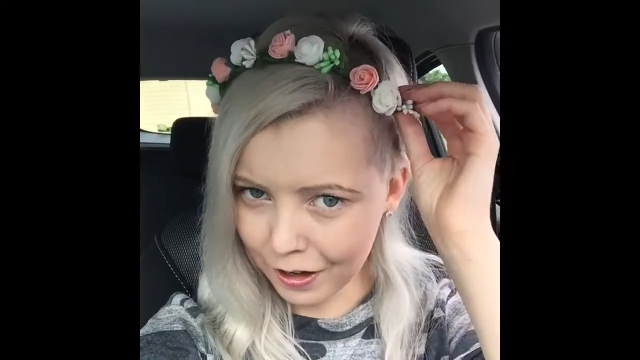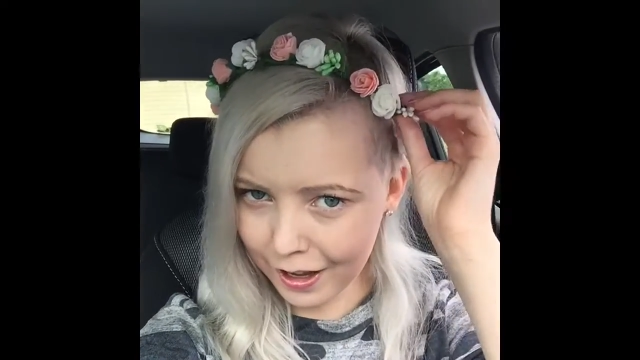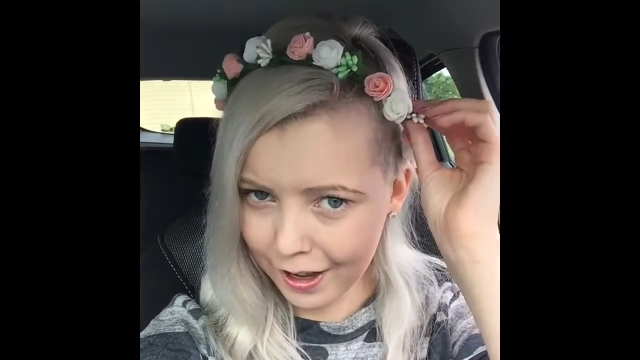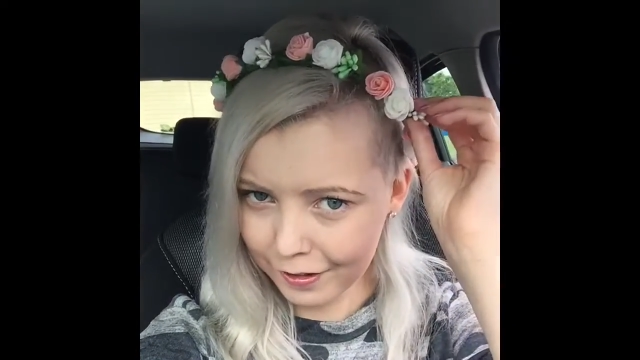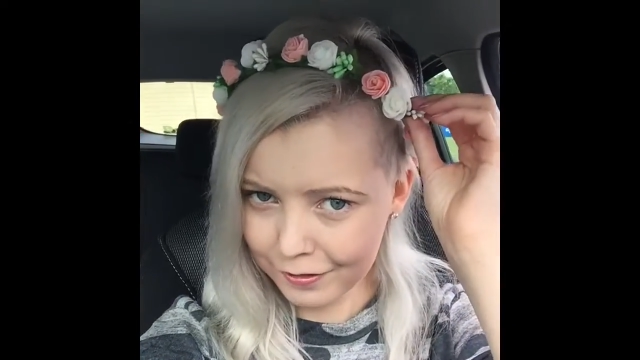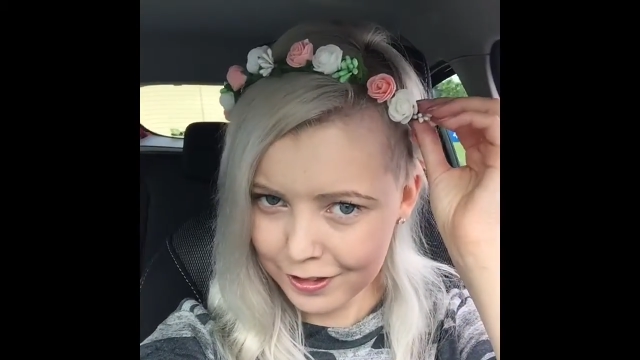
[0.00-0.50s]
I
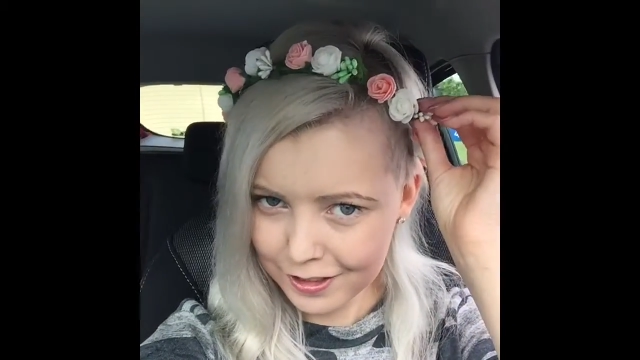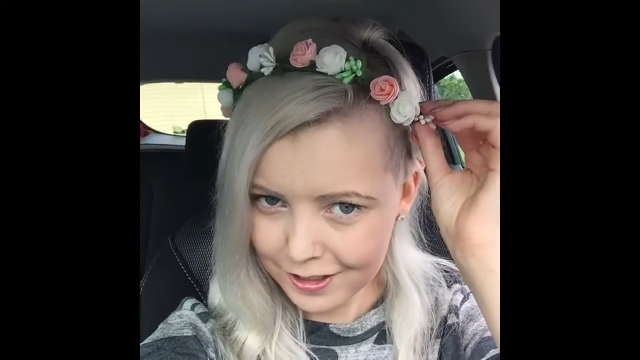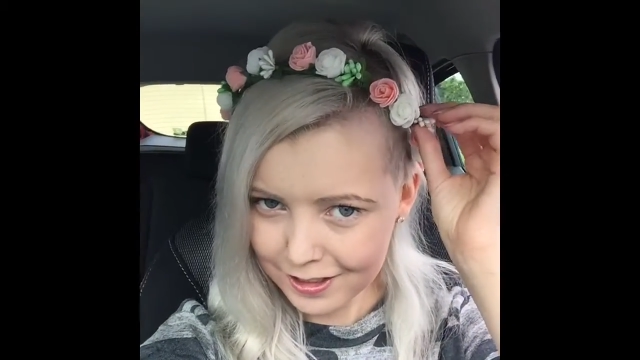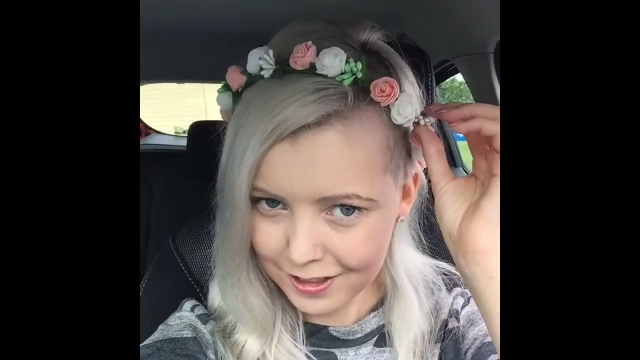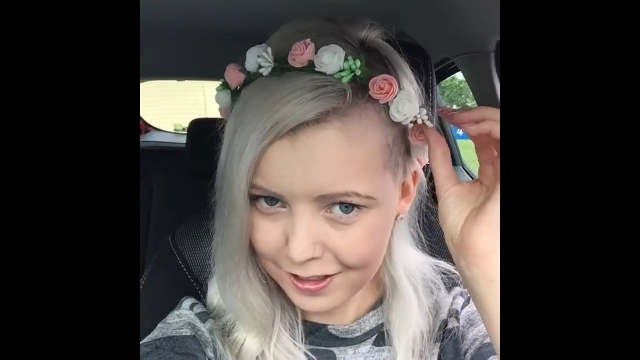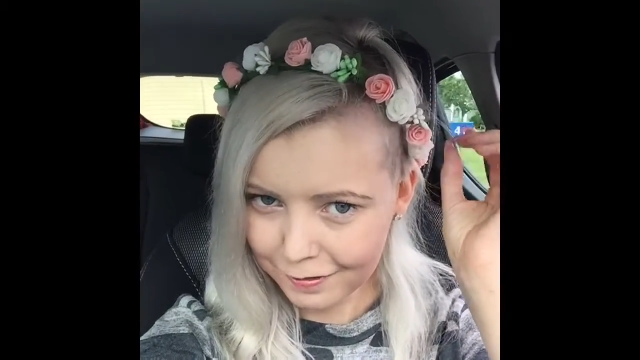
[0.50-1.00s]
have
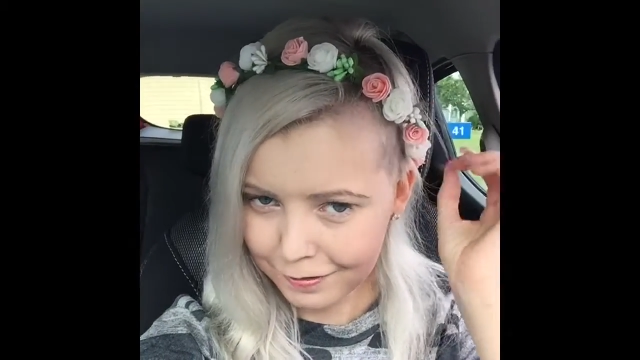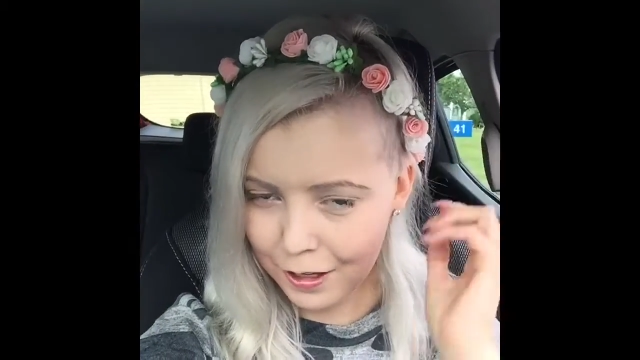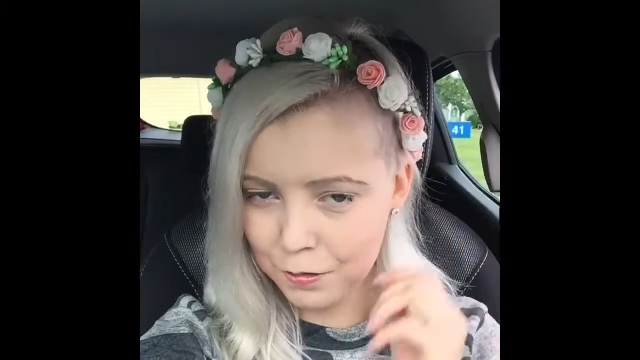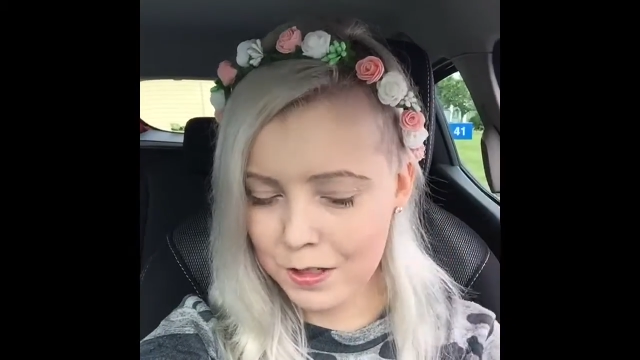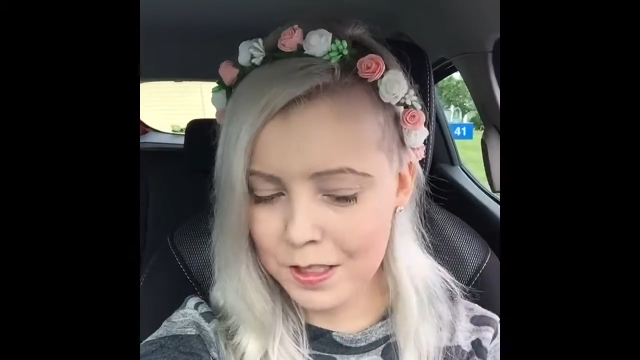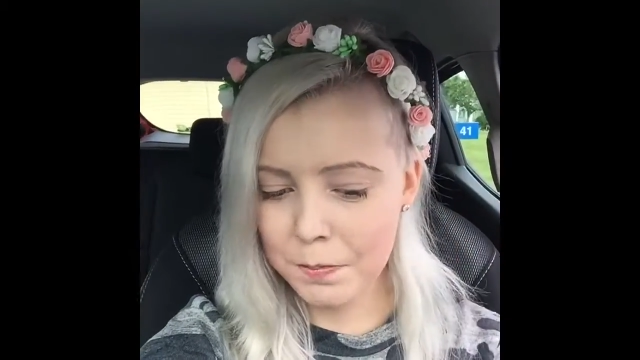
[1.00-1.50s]

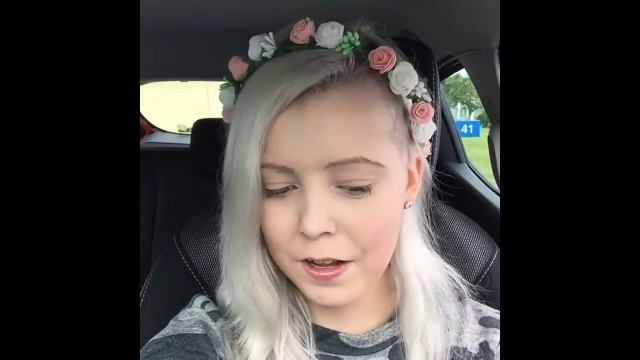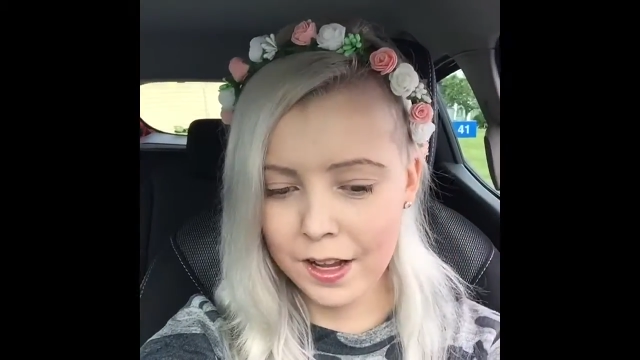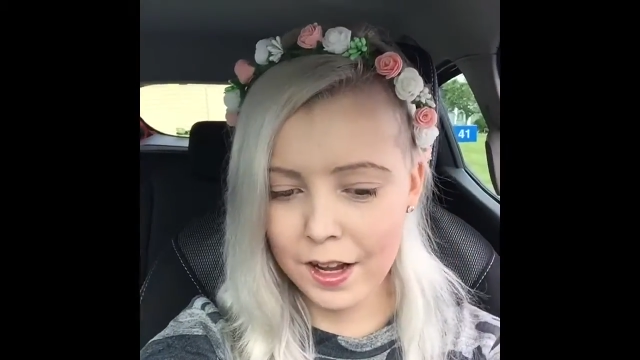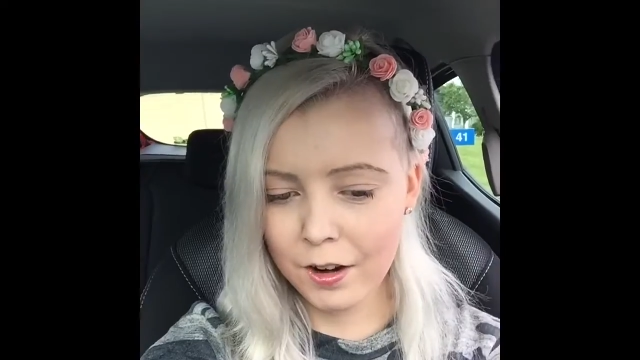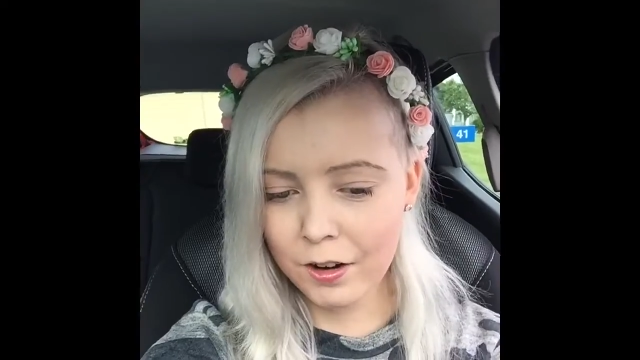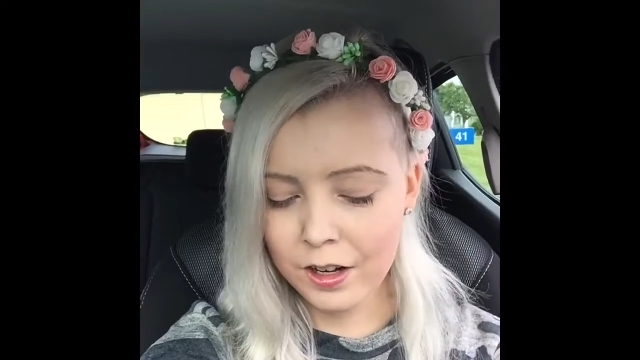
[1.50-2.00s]
flowers in my
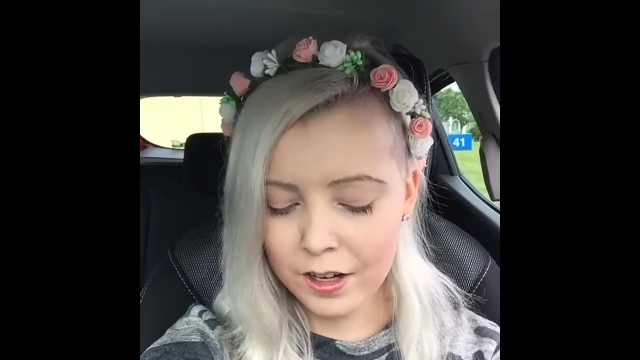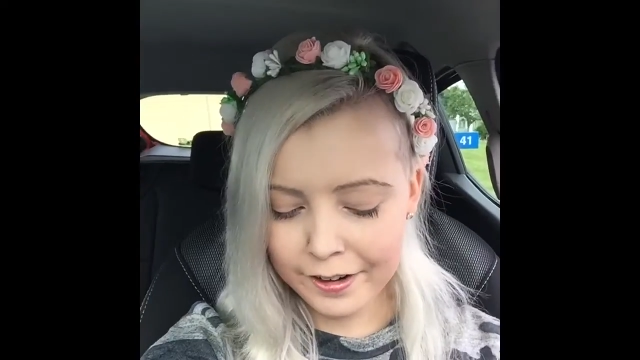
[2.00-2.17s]
hair.